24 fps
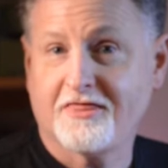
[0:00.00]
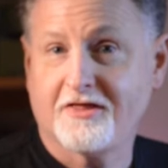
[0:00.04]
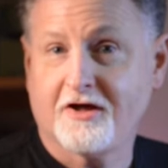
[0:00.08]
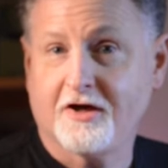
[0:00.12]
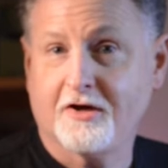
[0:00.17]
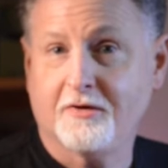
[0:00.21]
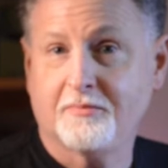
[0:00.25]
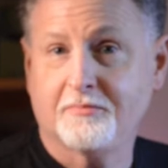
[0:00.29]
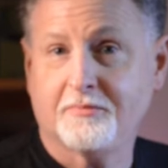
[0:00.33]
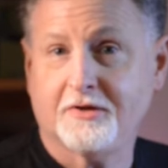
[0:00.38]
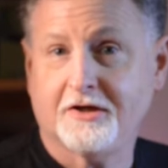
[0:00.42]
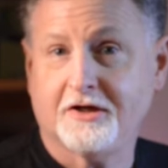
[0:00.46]

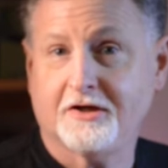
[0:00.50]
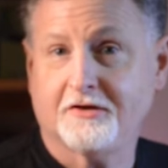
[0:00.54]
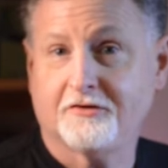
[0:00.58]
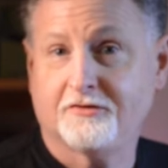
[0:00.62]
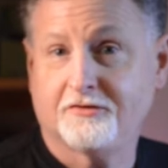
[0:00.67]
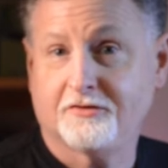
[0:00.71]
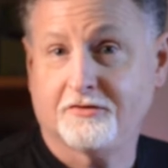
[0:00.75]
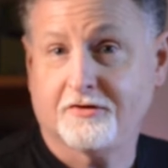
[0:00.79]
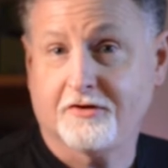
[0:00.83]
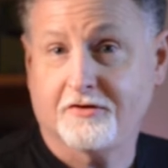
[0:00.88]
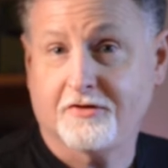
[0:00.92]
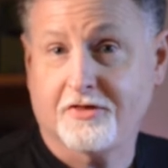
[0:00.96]
thumb
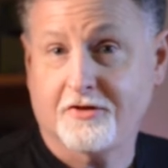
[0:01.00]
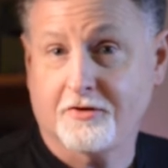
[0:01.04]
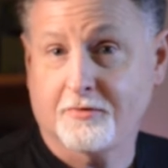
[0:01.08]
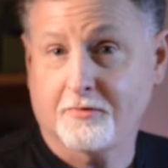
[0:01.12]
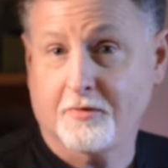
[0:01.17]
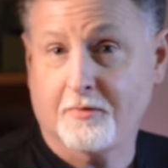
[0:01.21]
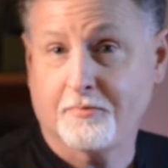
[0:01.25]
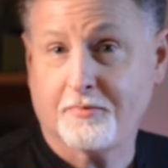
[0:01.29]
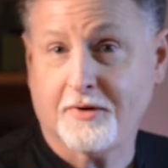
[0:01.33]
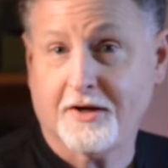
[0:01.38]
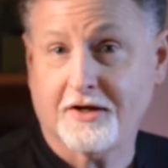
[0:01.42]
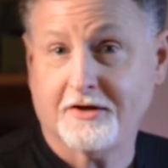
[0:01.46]
into the
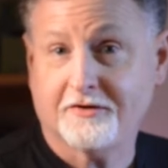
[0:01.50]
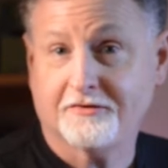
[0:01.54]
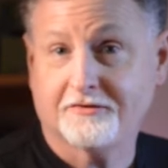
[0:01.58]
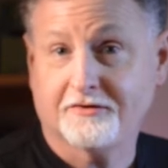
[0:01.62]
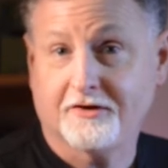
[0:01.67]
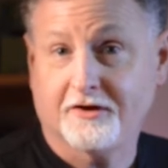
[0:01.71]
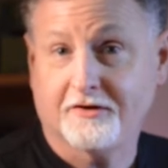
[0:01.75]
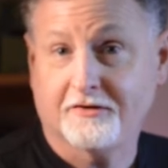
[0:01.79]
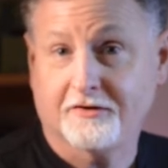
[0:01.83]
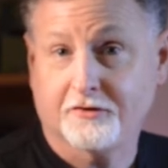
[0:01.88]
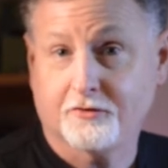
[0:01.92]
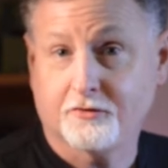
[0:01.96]
thermal paste
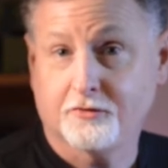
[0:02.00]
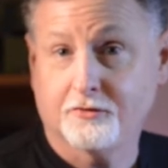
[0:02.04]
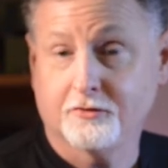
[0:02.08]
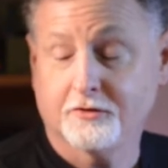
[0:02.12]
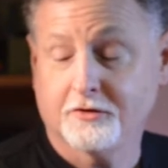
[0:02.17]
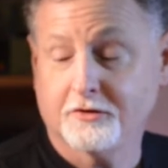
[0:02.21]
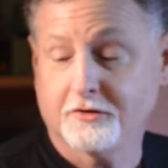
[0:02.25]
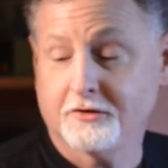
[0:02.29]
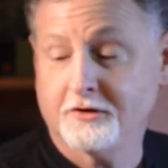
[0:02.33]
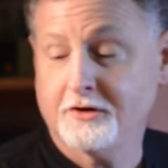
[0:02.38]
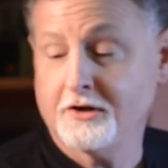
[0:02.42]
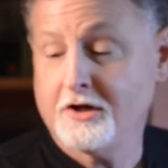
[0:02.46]
on the
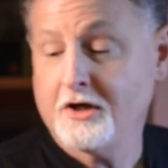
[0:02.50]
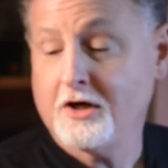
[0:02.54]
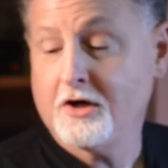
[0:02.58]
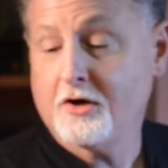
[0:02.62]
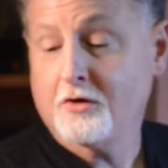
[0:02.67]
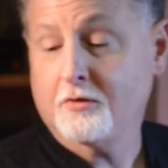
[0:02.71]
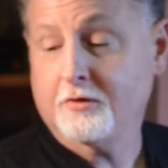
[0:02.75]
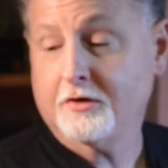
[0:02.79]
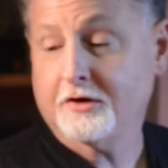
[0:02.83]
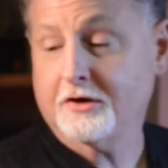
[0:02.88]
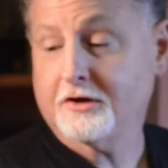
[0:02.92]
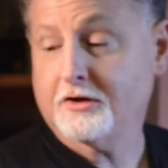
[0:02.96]
cooler,
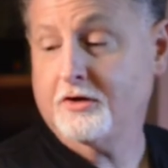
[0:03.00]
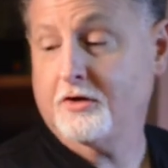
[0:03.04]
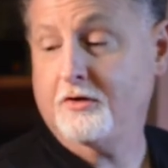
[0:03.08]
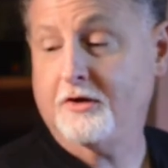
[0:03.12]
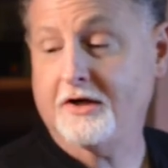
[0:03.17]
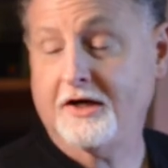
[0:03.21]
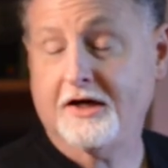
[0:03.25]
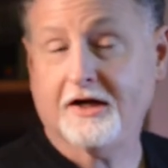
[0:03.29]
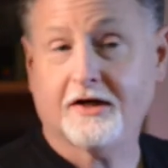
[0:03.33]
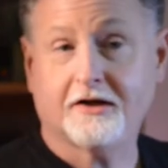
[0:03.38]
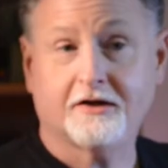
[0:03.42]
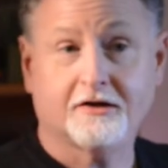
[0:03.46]
we're going to go
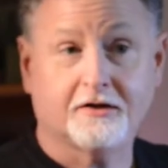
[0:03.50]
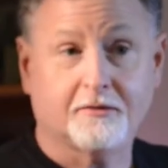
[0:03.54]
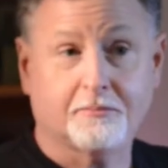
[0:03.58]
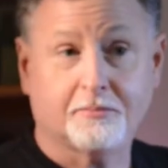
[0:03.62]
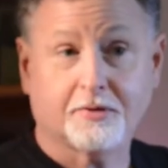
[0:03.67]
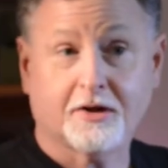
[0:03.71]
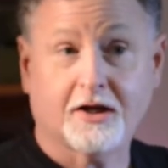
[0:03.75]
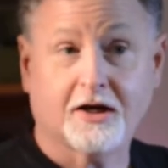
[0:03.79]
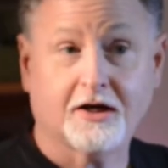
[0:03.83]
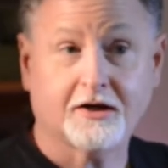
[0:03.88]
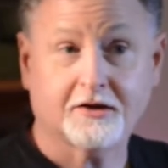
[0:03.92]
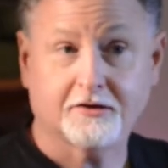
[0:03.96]
ahead and
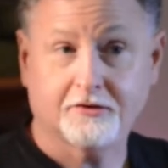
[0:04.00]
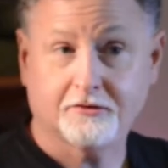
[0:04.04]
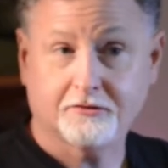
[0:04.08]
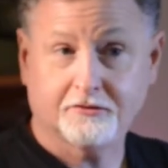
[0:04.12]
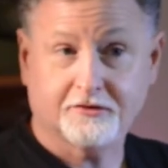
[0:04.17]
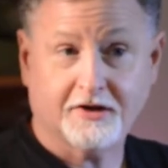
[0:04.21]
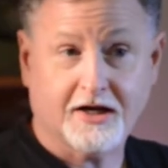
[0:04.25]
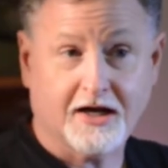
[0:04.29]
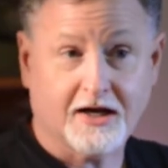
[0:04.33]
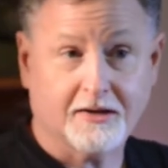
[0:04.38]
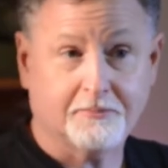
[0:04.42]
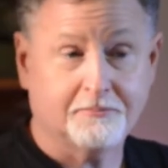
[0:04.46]
apply a new
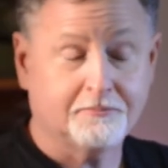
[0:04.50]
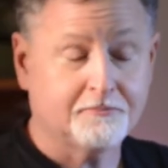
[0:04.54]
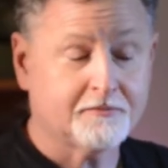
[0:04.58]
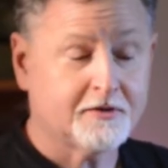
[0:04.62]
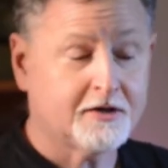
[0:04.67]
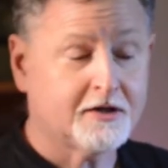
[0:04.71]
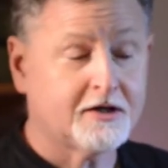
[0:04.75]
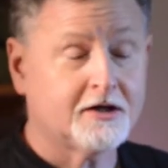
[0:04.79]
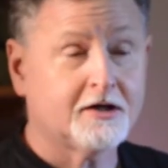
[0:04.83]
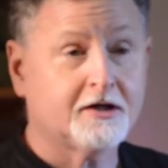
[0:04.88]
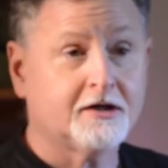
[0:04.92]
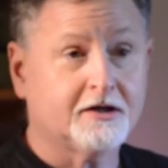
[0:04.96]
dab.
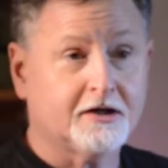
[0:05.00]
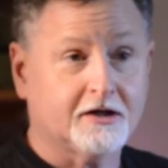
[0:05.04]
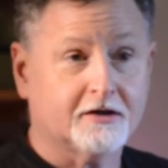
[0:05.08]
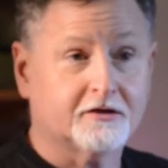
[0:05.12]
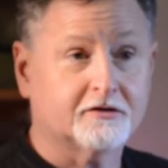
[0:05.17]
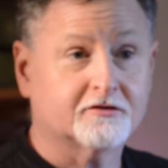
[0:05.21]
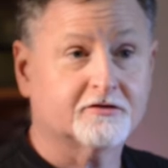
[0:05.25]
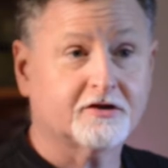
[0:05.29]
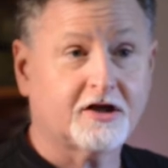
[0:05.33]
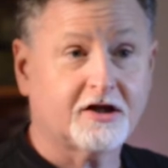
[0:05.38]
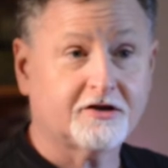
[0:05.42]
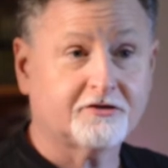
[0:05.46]
Now
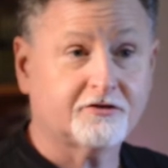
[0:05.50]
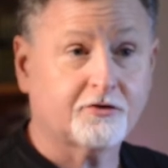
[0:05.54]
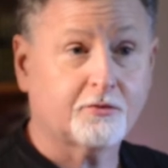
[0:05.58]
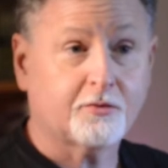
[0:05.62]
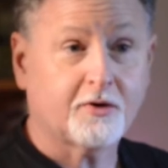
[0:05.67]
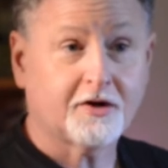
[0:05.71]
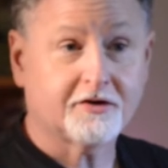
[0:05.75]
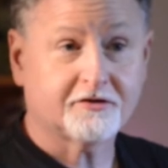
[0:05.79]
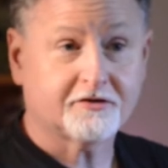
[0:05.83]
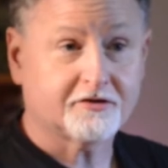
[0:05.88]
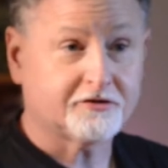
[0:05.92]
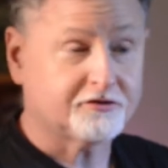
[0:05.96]
there's lots of
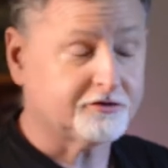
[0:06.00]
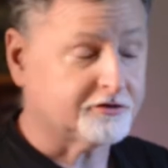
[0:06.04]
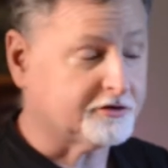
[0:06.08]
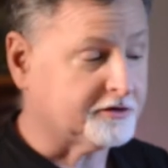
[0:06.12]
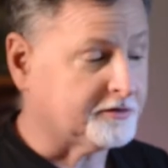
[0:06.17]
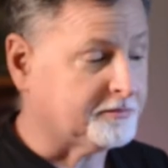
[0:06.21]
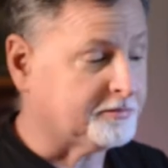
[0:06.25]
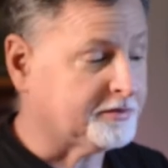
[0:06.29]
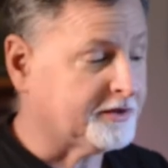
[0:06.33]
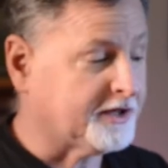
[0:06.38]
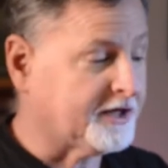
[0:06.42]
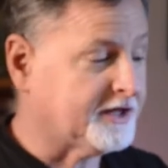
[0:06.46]
ways that you
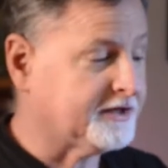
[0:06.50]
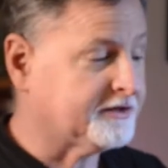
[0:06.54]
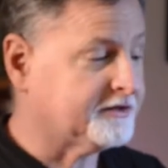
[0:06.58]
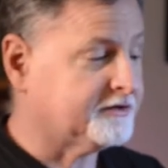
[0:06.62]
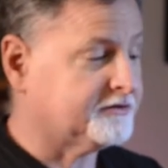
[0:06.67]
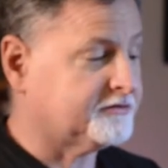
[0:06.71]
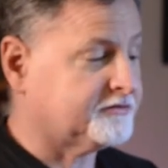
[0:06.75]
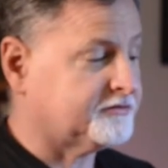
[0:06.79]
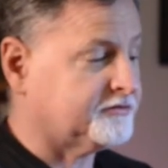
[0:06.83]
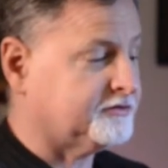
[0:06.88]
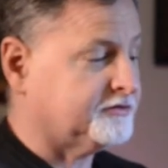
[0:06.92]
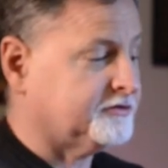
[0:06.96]
can apply
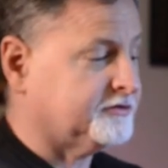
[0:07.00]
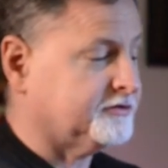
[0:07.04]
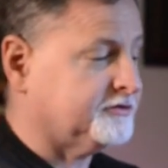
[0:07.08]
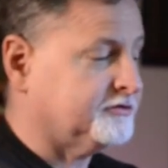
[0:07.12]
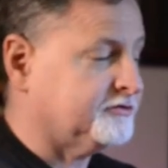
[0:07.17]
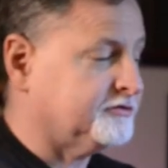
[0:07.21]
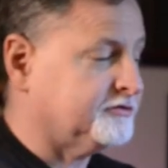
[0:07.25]
this. You can